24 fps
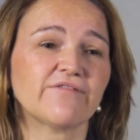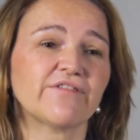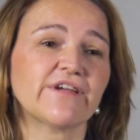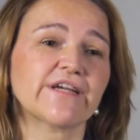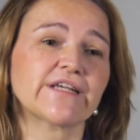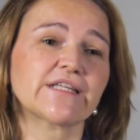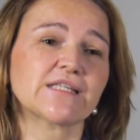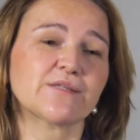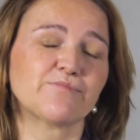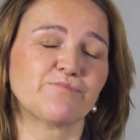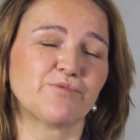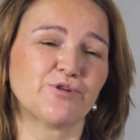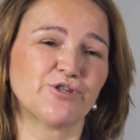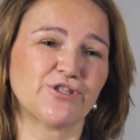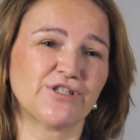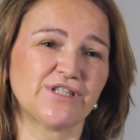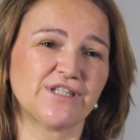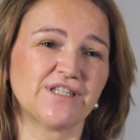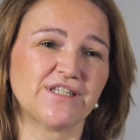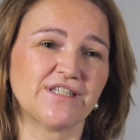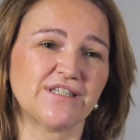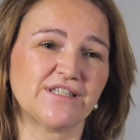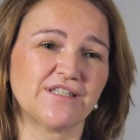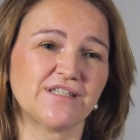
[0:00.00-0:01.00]

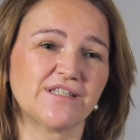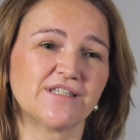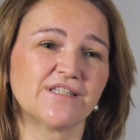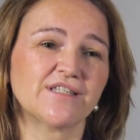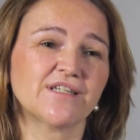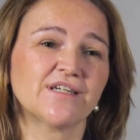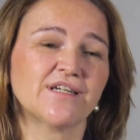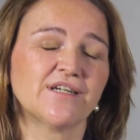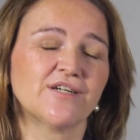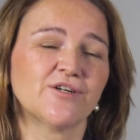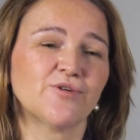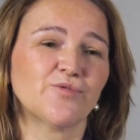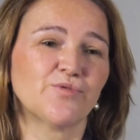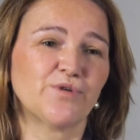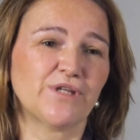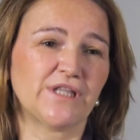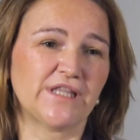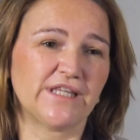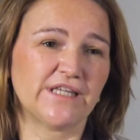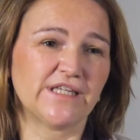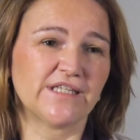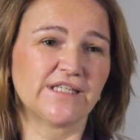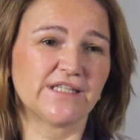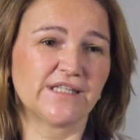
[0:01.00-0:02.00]
expertise with
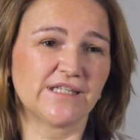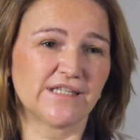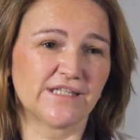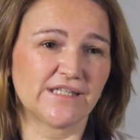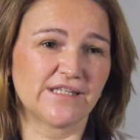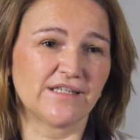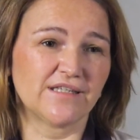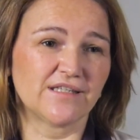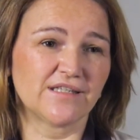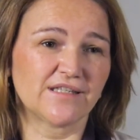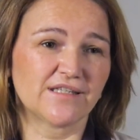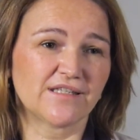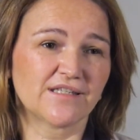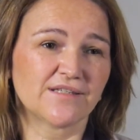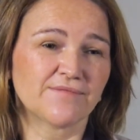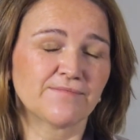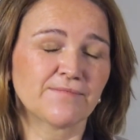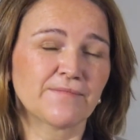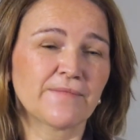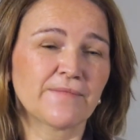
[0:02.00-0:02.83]
this disease.